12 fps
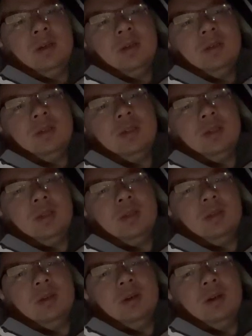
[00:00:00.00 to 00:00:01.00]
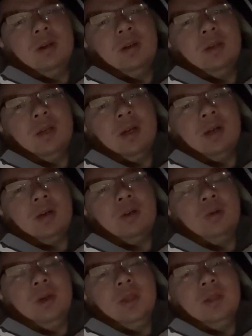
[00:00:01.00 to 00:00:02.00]
seek uh, they can
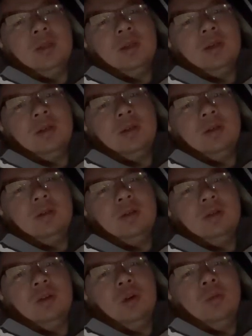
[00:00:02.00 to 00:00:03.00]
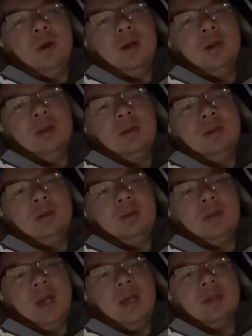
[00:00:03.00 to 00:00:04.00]
create a open a
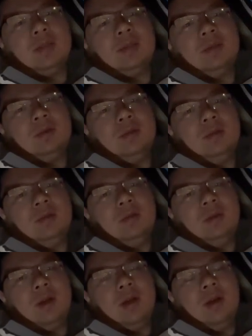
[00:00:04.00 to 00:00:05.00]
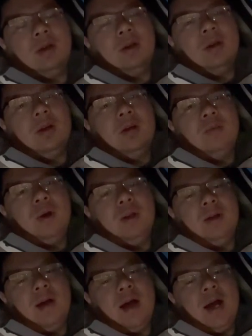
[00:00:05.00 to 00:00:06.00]
case. Okay, but
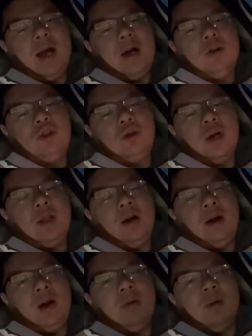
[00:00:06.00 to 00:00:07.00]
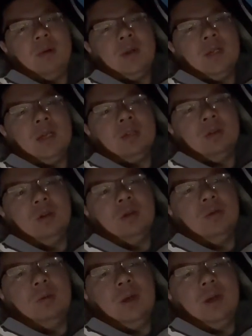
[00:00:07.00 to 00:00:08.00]
I have tried on Alibaba. There's no
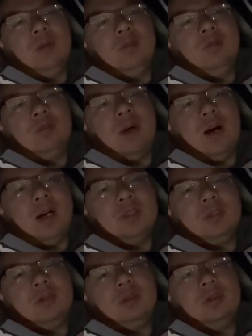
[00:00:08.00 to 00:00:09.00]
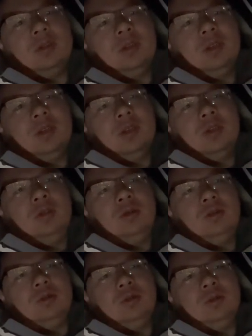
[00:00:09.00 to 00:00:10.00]
way for us
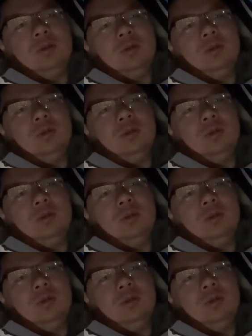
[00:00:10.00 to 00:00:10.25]
to